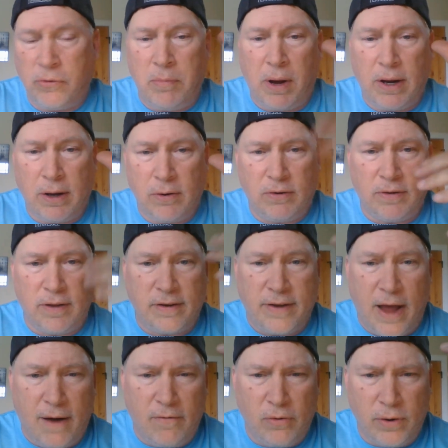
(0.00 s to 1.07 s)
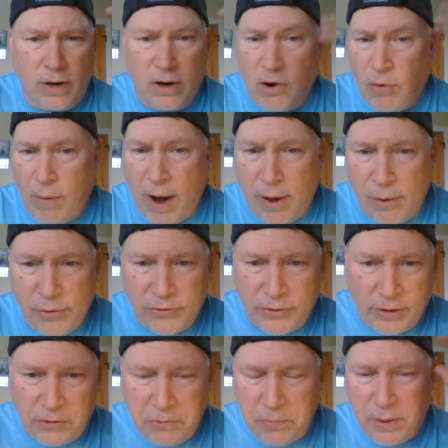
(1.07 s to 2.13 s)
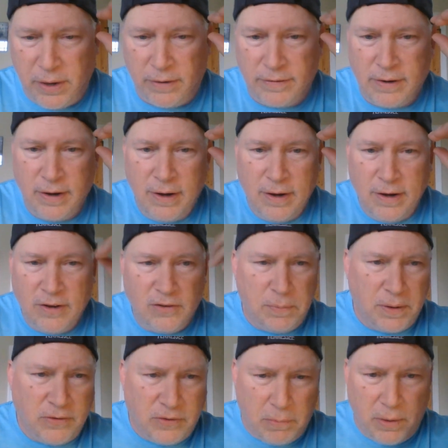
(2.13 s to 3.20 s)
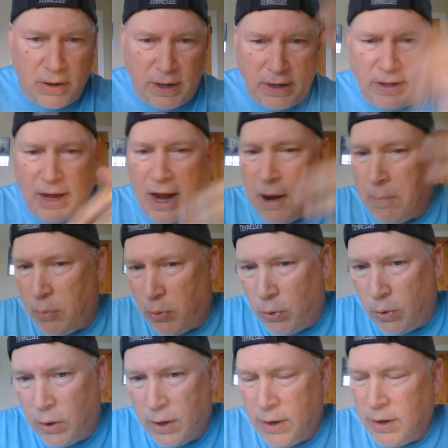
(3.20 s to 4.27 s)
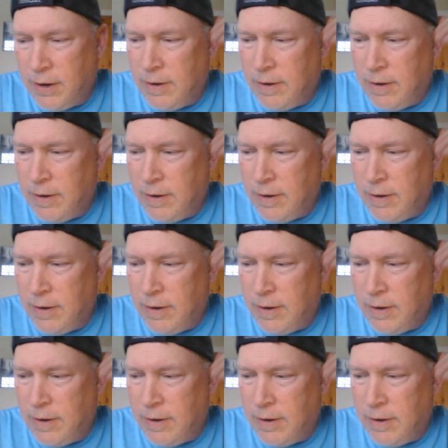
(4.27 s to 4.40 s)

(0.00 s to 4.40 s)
We might go to the tavern and carouse a little bit, spend some money, gamble,